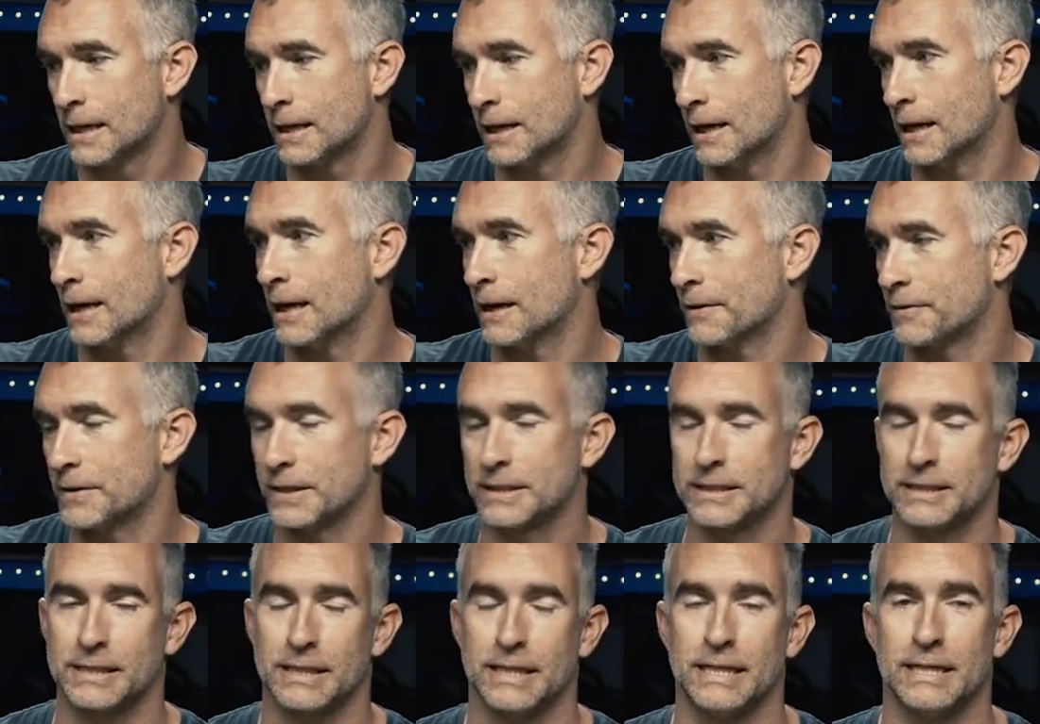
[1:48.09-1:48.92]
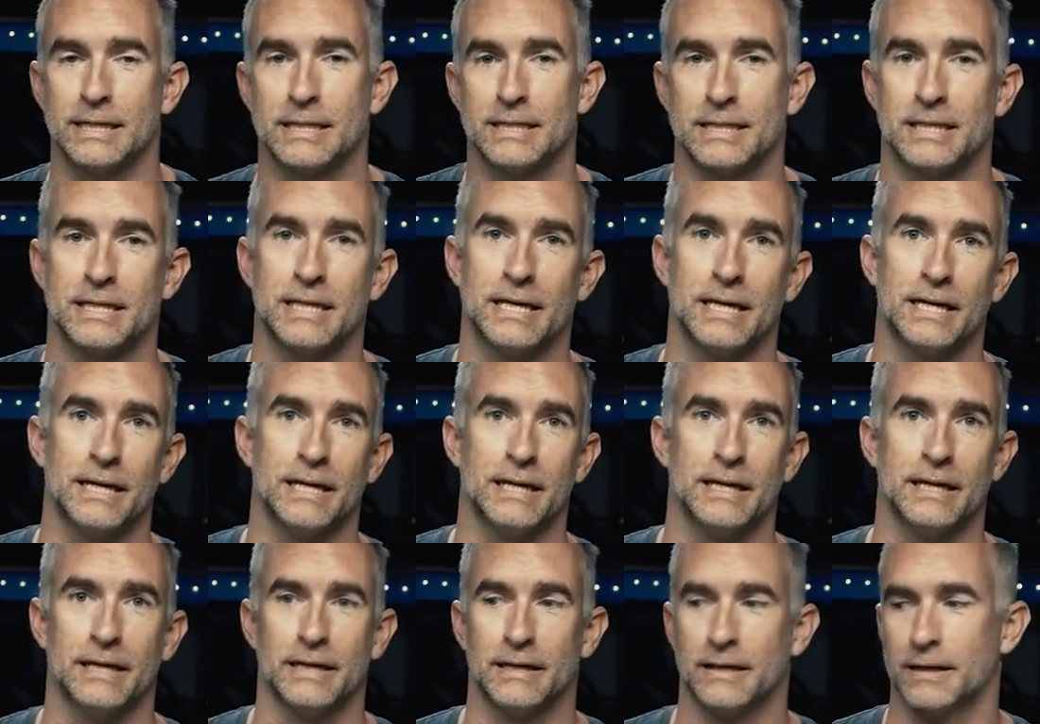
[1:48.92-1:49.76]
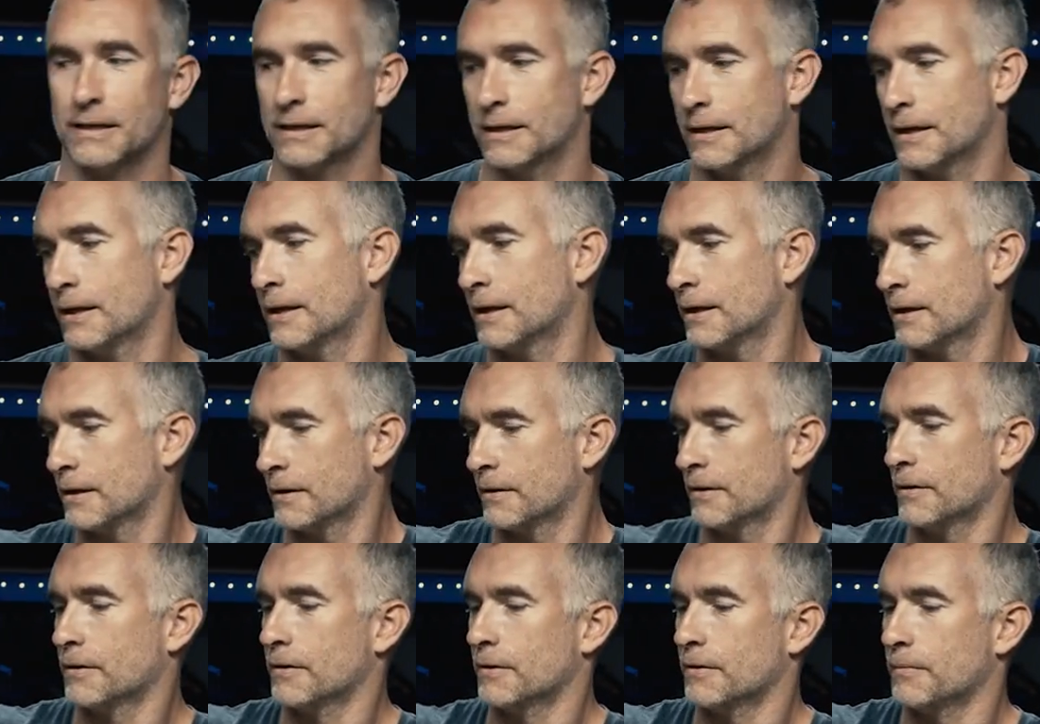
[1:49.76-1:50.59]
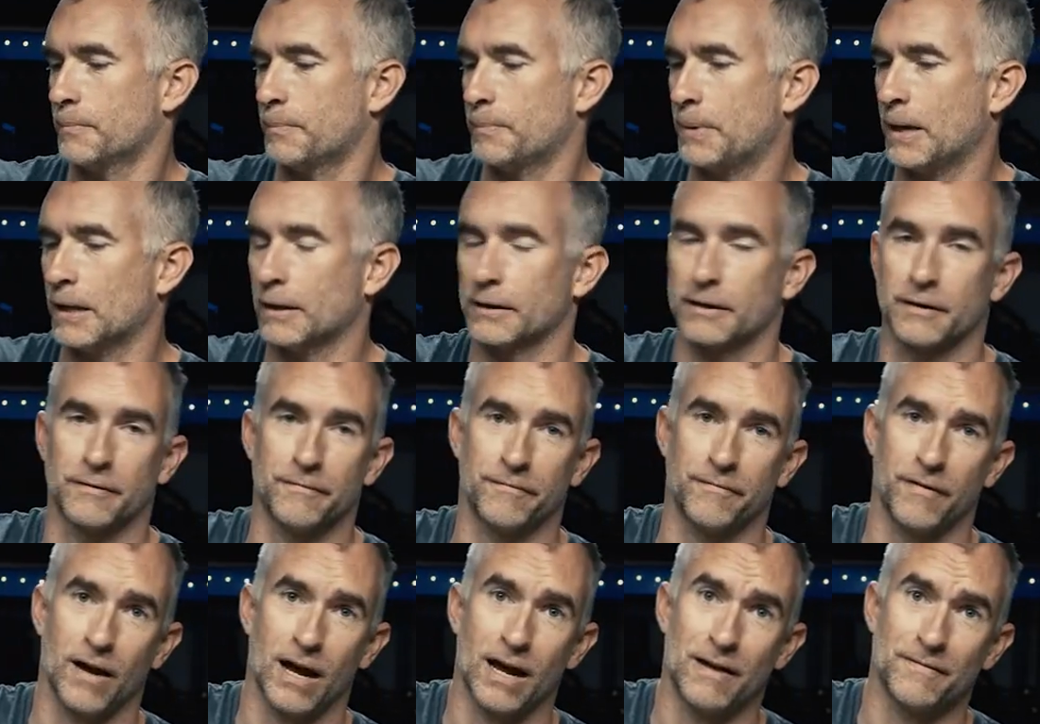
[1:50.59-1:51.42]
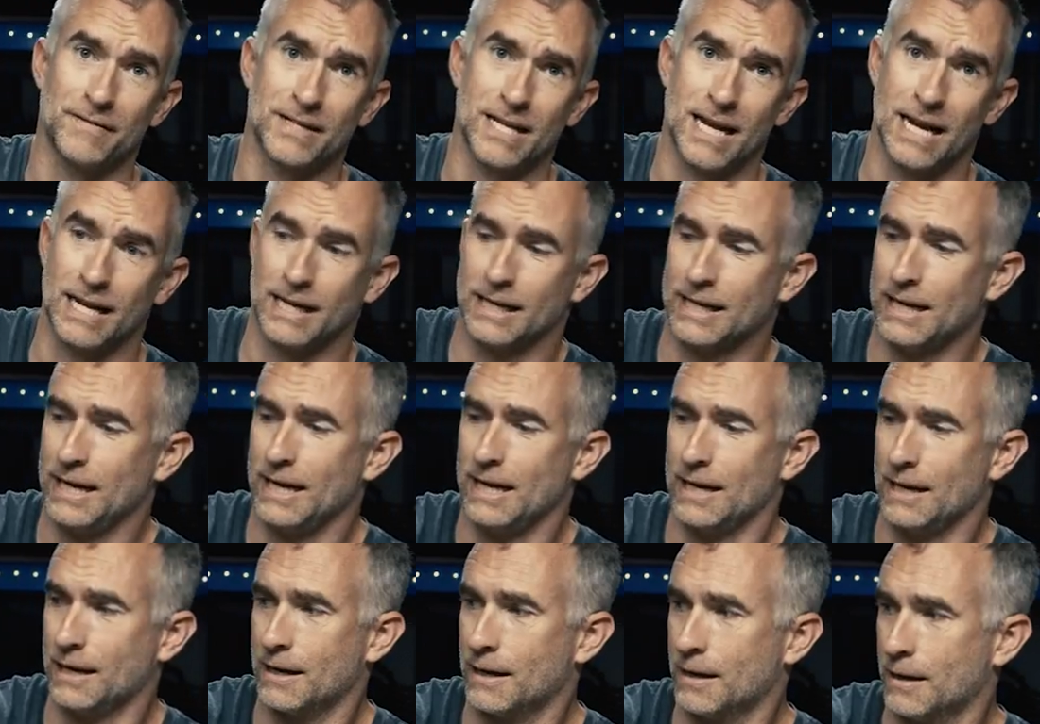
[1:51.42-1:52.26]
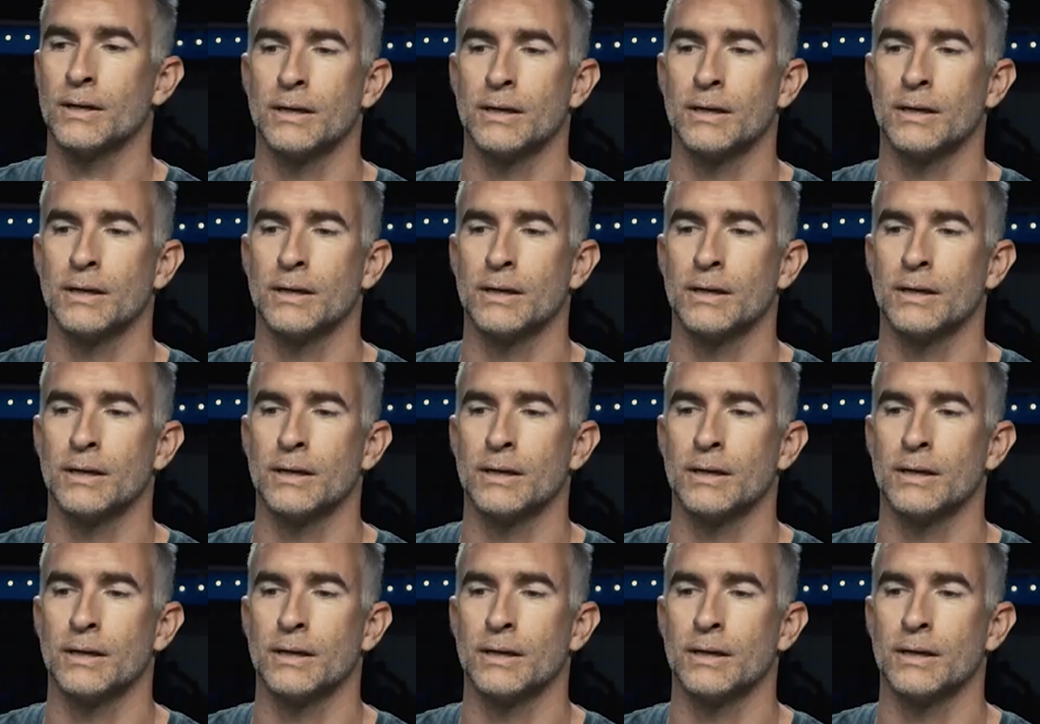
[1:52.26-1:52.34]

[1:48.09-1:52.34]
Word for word: Uh, this is the uh, Pelican five ten kit.